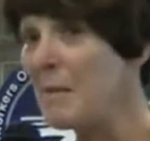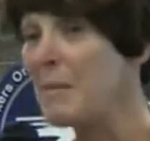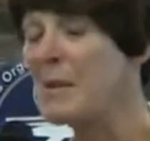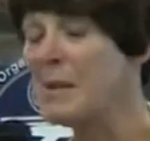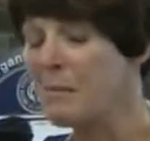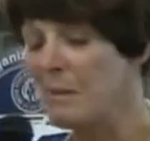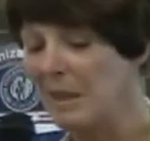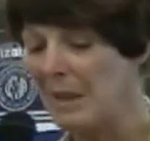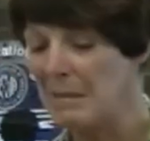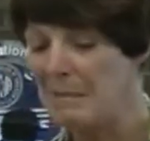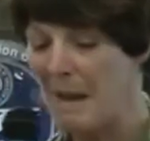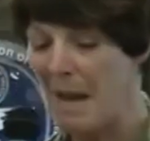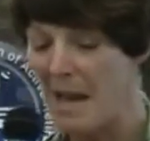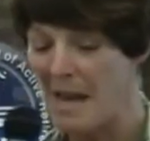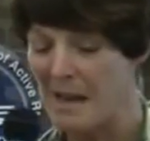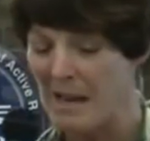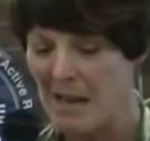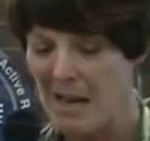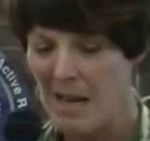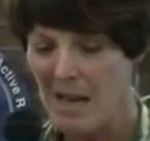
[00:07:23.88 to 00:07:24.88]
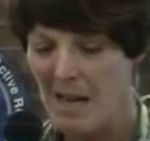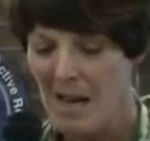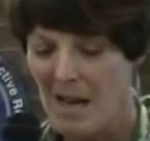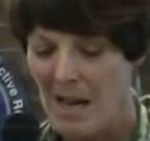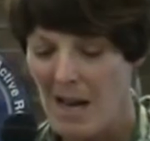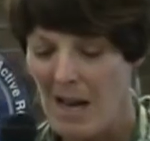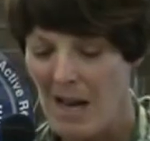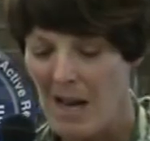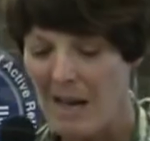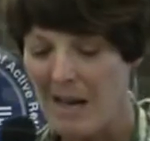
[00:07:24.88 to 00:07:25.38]
it was really May.
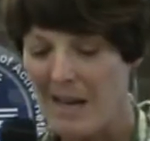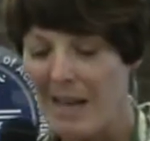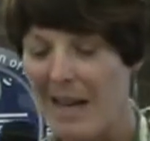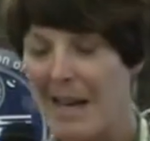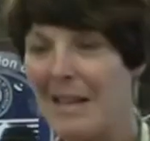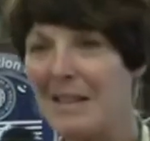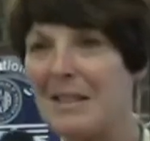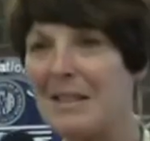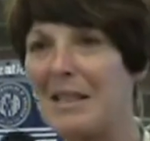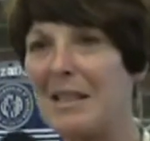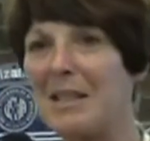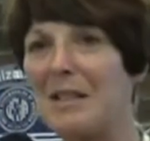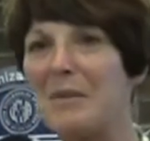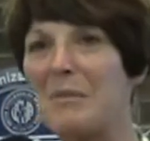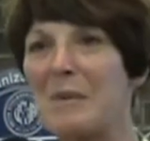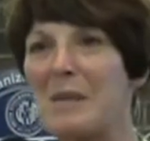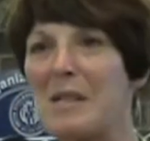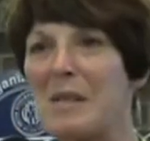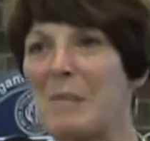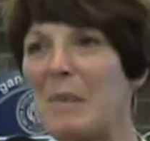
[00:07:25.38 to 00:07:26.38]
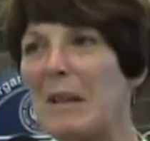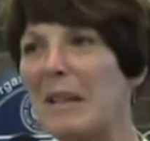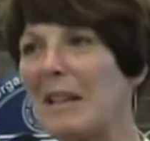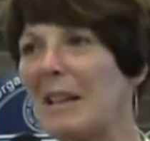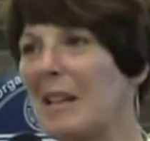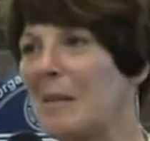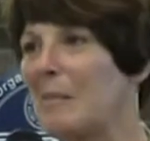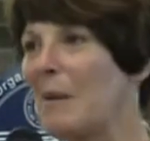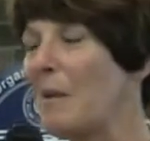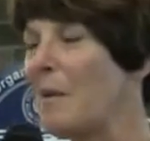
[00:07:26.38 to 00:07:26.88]
And Dina was
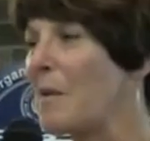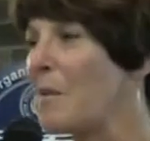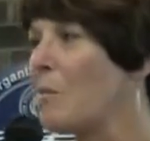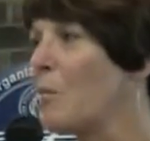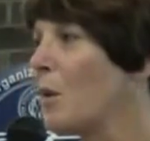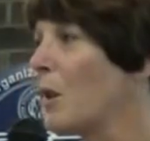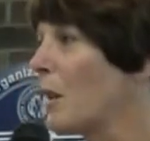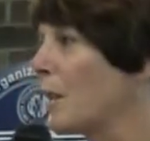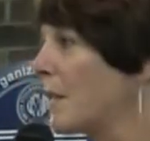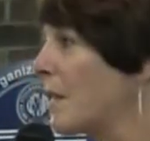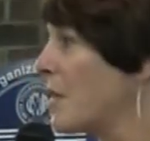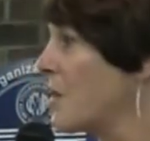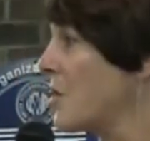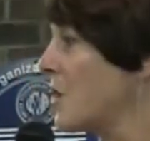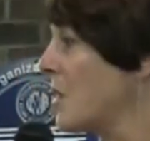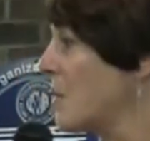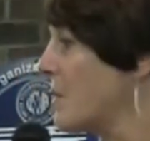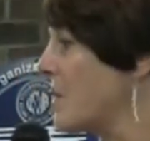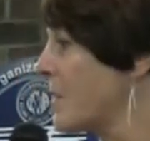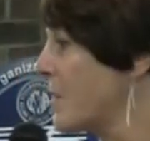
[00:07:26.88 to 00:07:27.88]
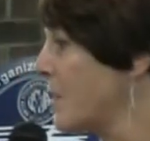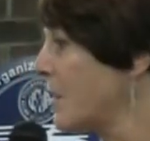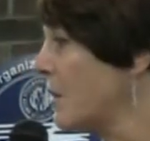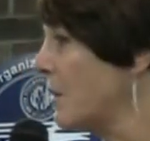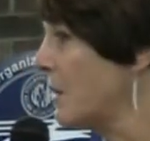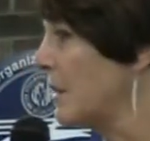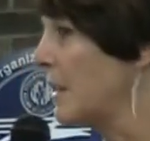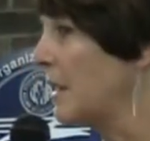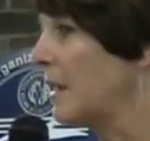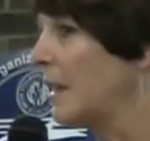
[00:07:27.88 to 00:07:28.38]
speaking about the work that she was
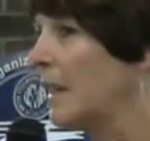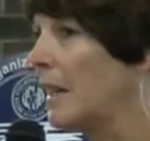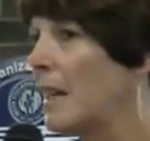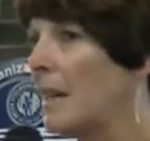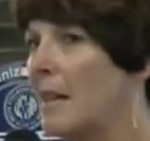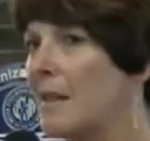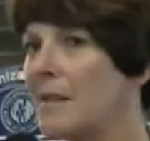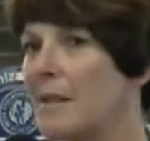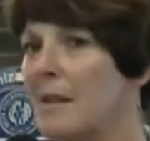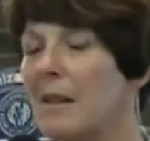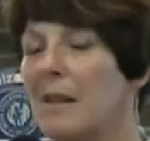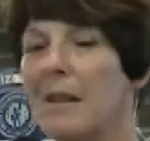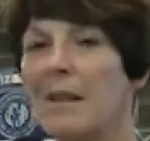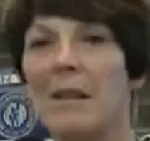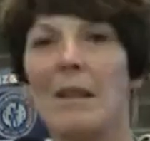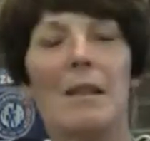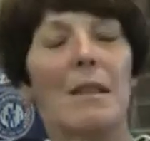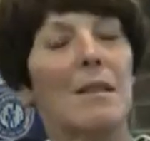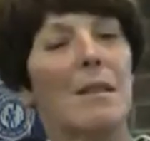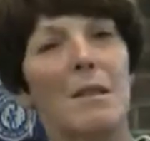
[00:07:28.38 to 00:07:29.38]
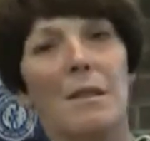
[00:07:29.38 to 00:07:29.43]
doing and the